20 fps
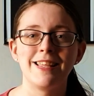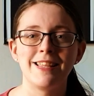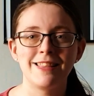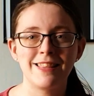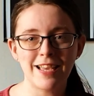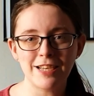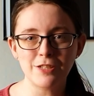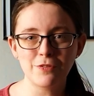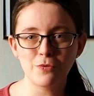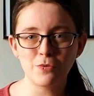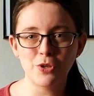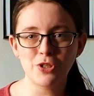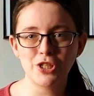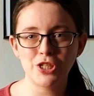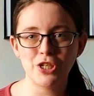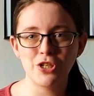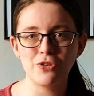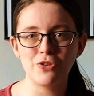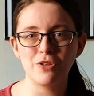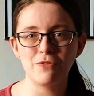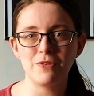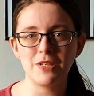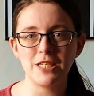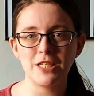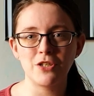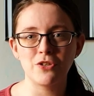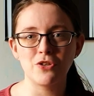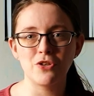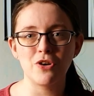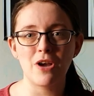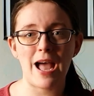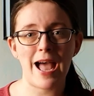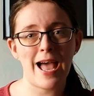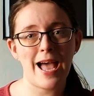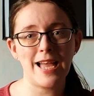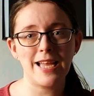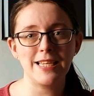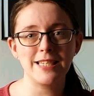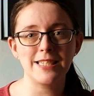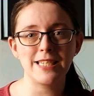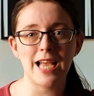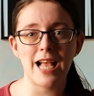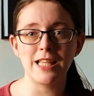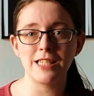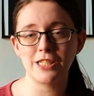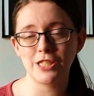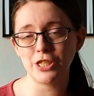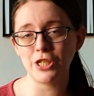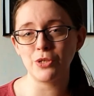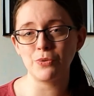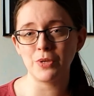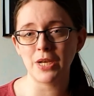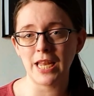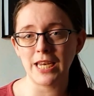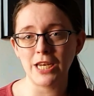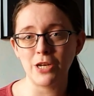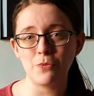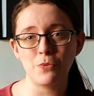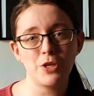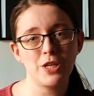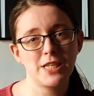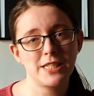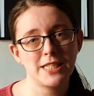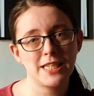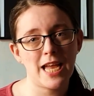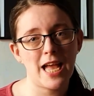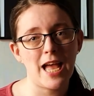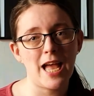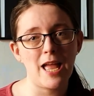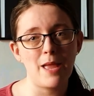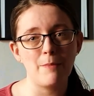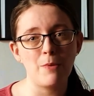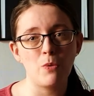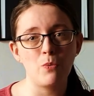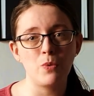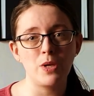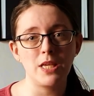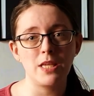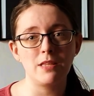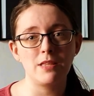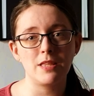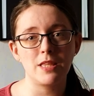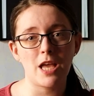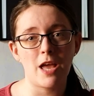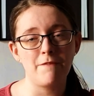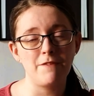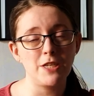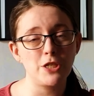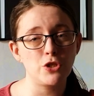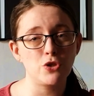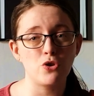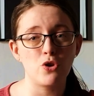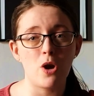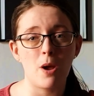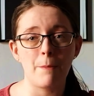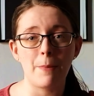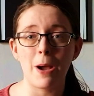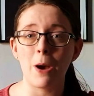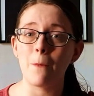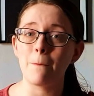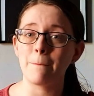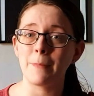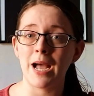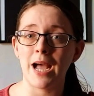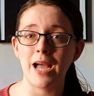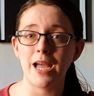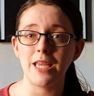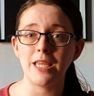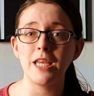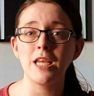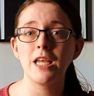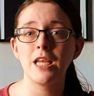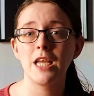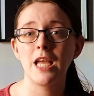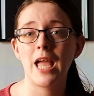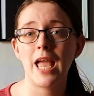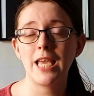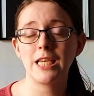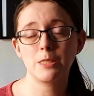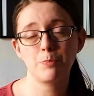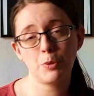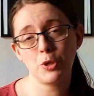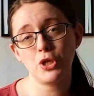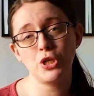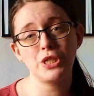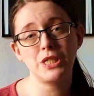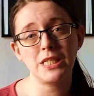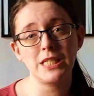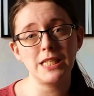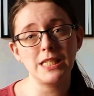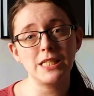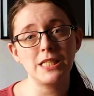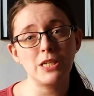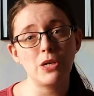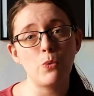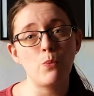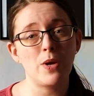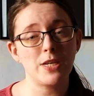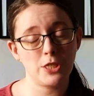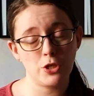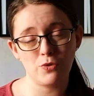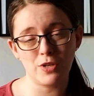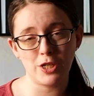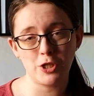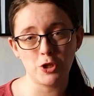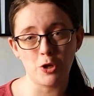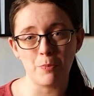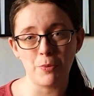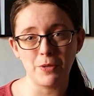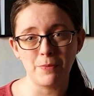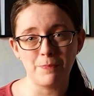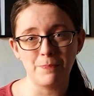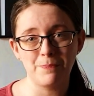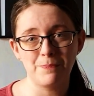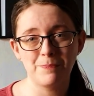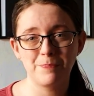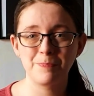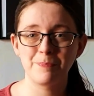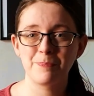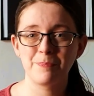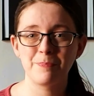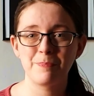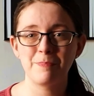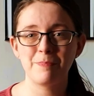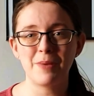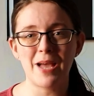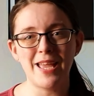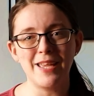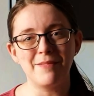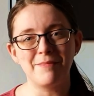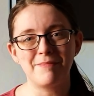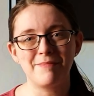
Thanks for watching another video, and I'll see you again in a week's time with a video about my experiences wedding dress shopping. Bye.